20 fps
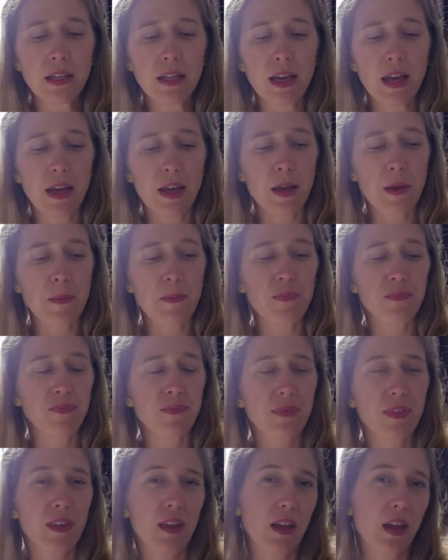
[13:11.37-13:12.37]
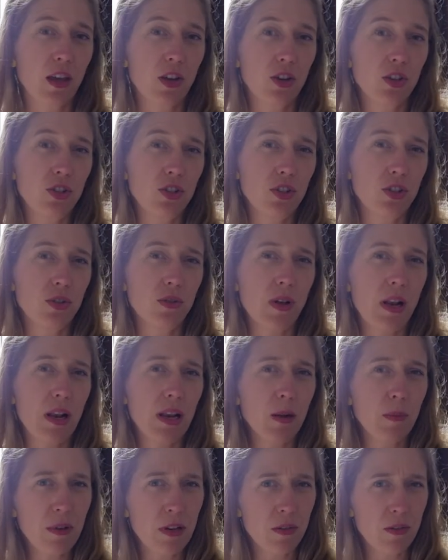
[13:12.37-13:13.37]
I could do a
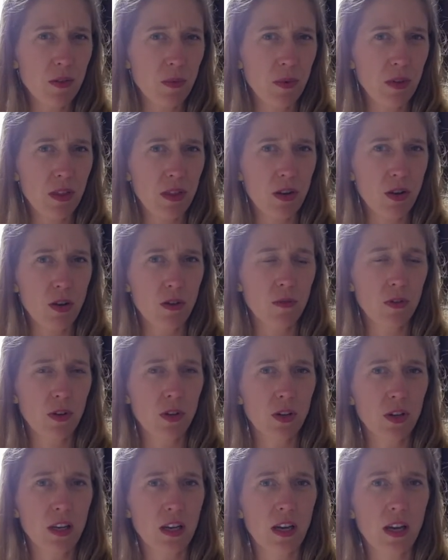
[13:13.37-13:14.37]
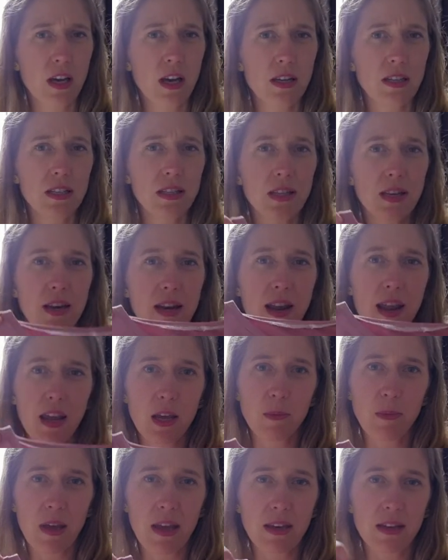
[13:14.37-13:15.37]
little bit of it with the overlocker. I did the
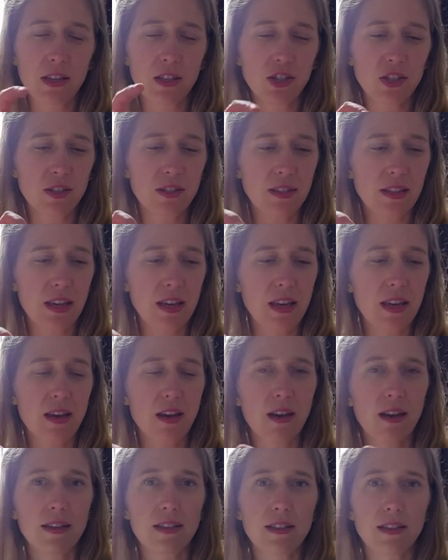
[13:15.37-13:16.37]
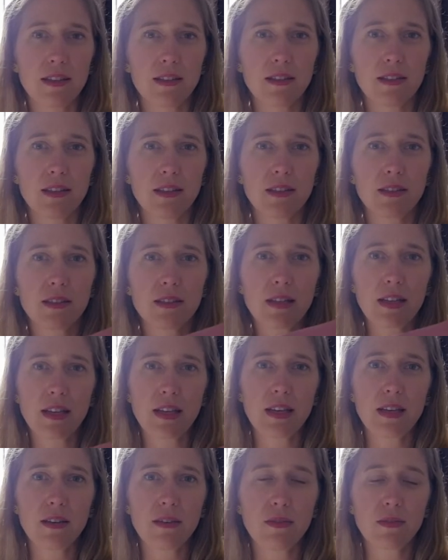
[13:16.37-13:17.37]
neckband, as you see. I did the
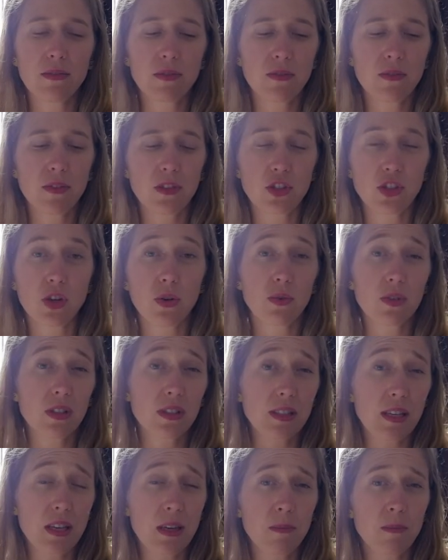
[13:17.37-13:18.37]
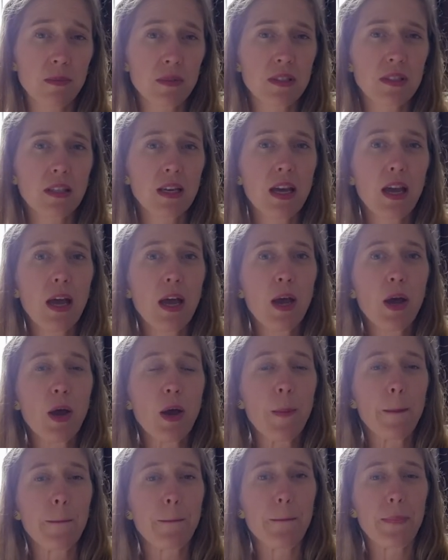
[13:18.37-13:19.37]
sleeve, shoulder seams.
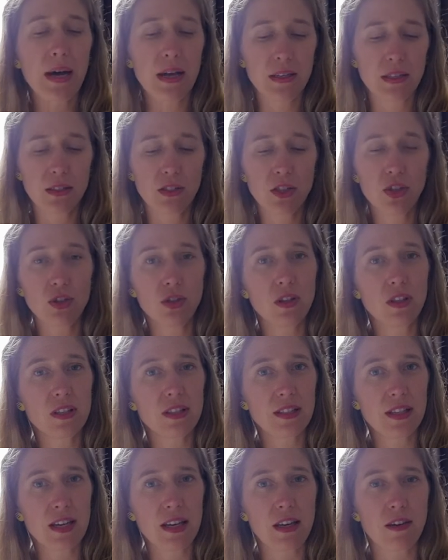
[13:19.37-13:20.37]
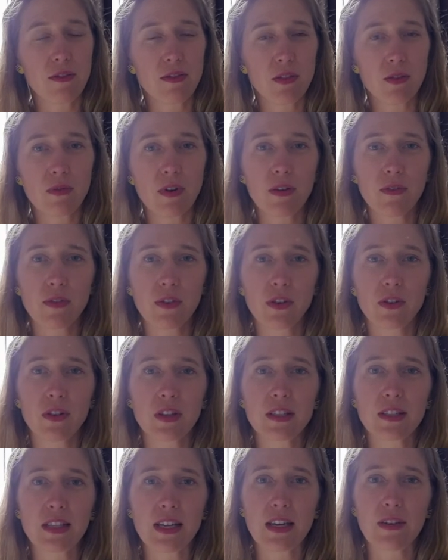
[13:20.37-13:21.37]
But to do the sleeve, the ruffle on the
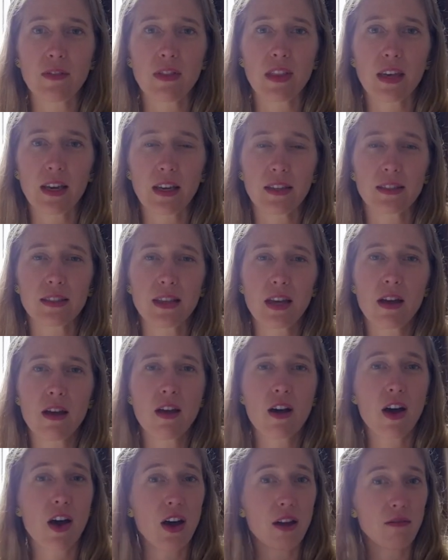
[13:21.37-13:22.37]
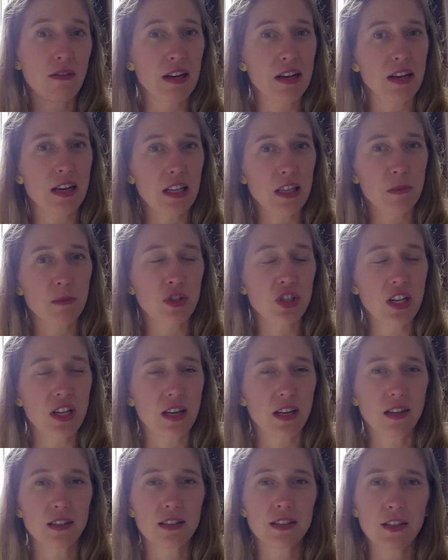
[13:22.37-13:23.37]
sleeve and things, I really need the
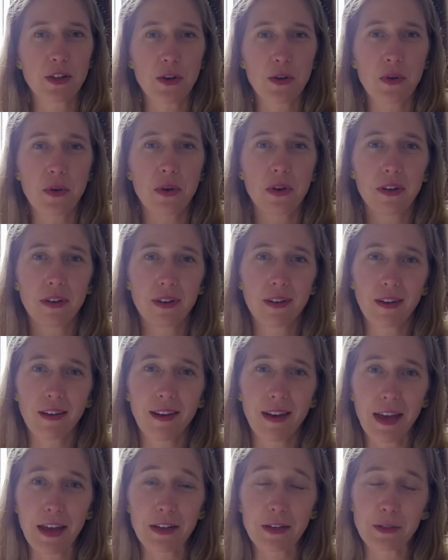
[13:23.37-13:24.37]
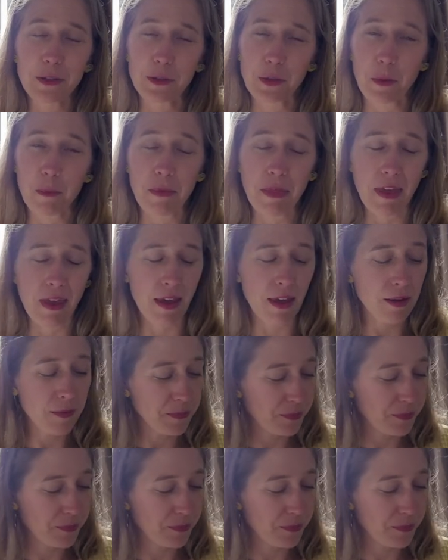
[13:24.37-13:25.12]
machine. So I had to stop there.